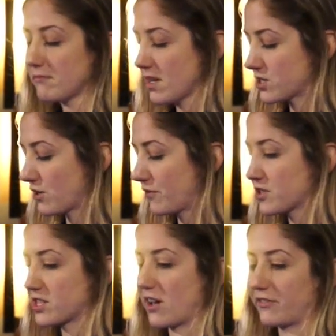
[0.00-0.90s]
So
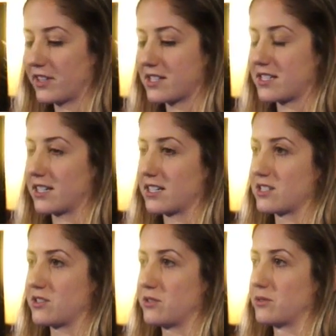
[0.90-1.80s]
first off, let's dig
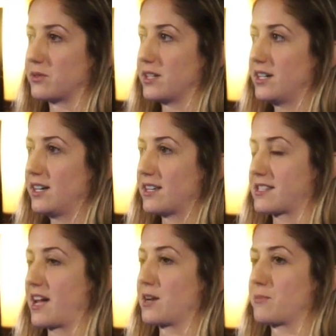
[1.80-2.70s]
into the
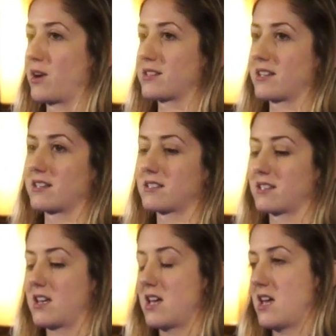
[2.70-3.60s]
sign-up process.
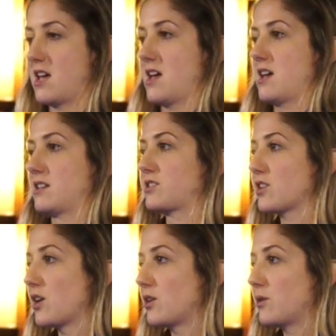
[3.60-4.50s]

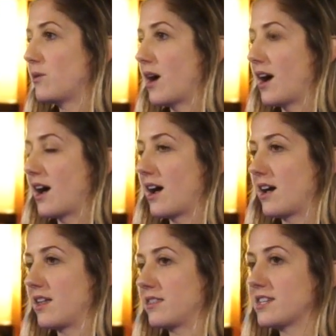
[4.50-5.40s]
So
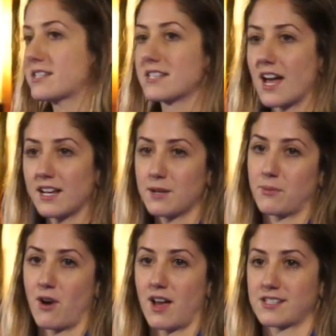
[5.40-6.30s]
this sign-up
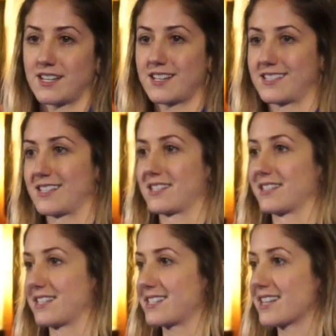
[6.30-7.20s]
process, this,
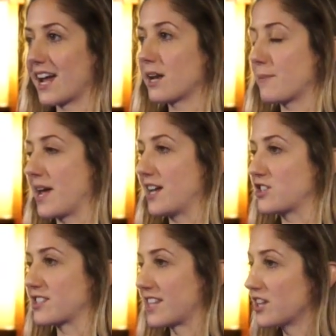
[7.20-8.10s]
this sign-up page
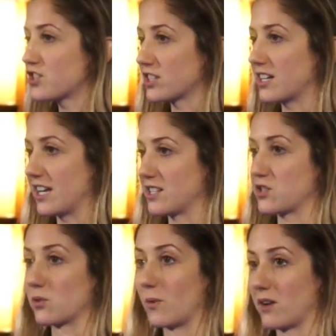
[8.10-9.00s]
essentially is
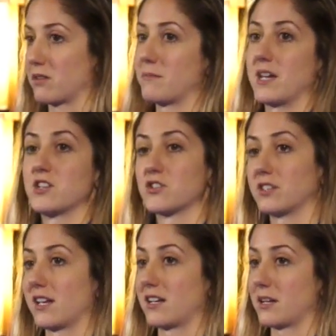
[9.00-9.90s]
your welcome page, your
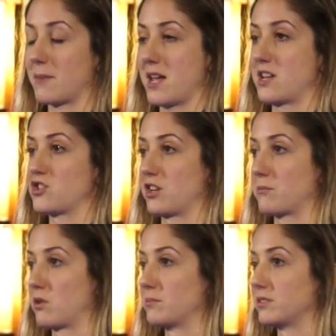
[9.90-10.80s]
landing page in
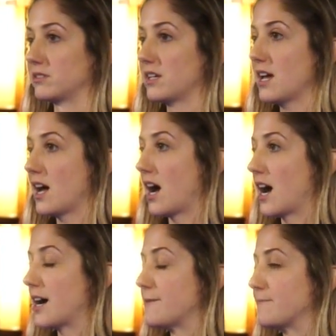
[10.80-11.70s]
mobile.
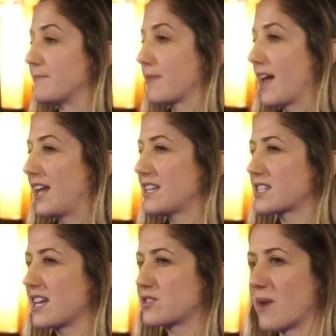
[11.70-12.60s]
Um, and
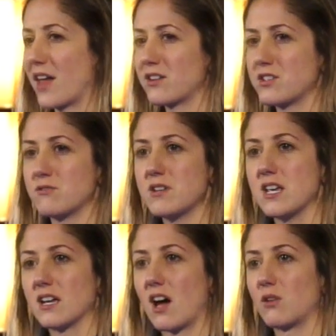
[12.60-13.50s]
it's, it's rather
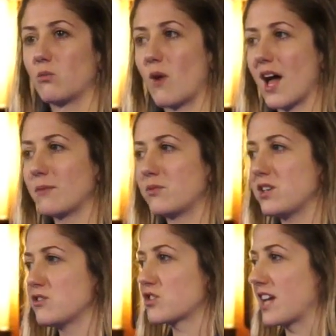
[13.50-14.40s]
unique. On web, we
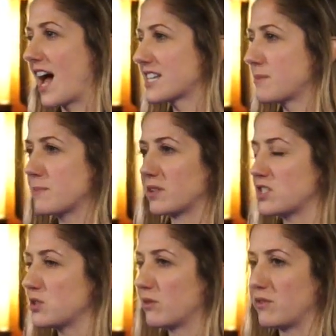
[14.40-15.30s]
usually ask people to
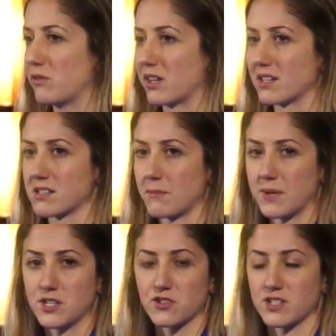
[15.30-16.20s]
do a few things. On
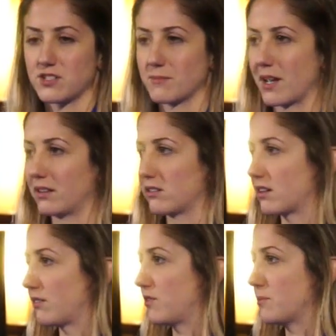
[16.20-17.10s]
Pinterest, you might look
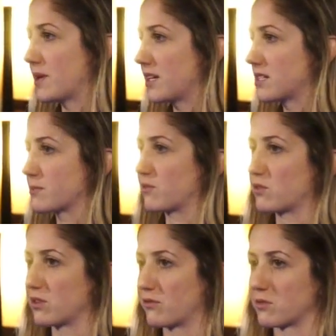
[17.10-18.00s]
at a few pins
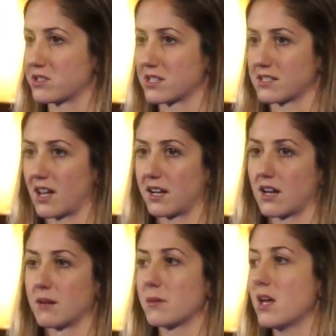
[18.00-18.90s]
before you're forced to sign
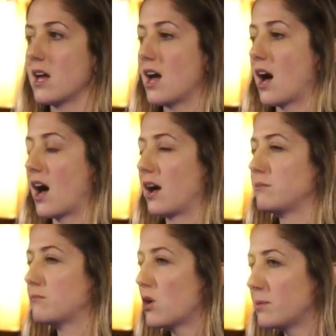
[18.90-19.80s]
up.
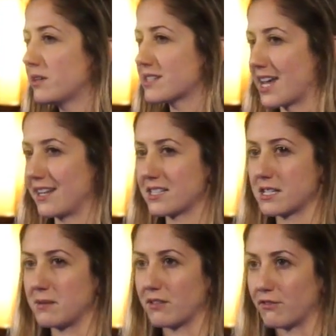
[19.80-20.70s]
On mobile, it tends
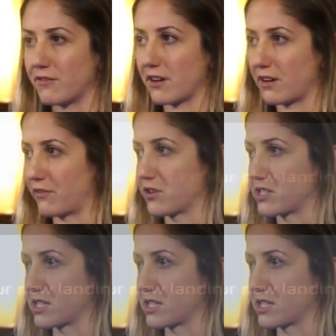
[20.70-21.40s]
to be the very first